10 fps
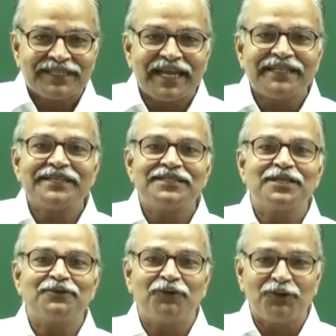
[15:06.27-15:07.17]
can
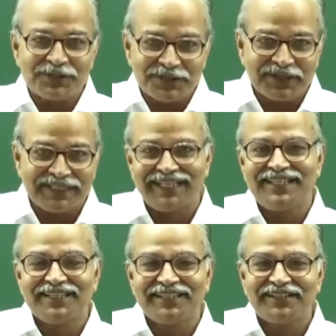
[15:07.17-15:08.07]
exert force on
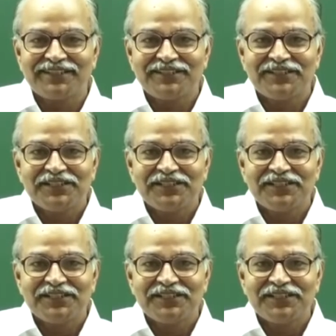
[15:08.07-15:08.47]
each other,